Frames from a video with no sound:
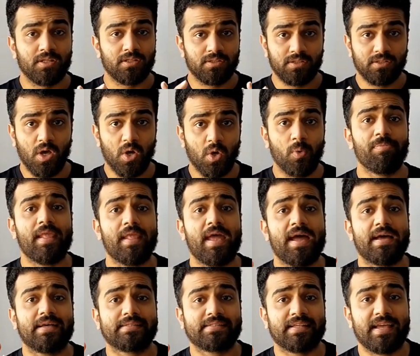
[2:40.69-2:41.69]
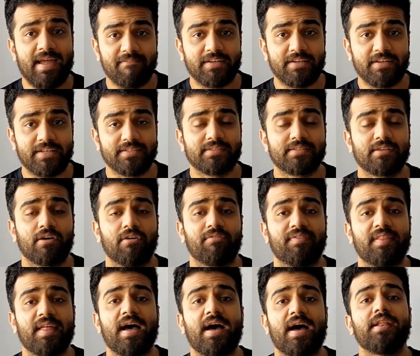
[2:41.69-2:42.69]
So as evidence of
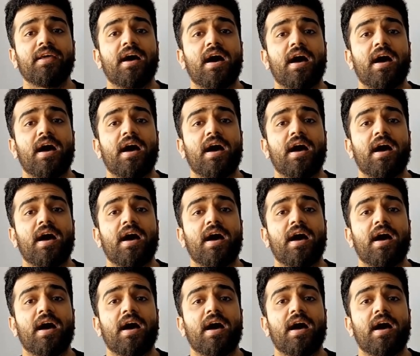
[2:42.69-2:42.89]
that,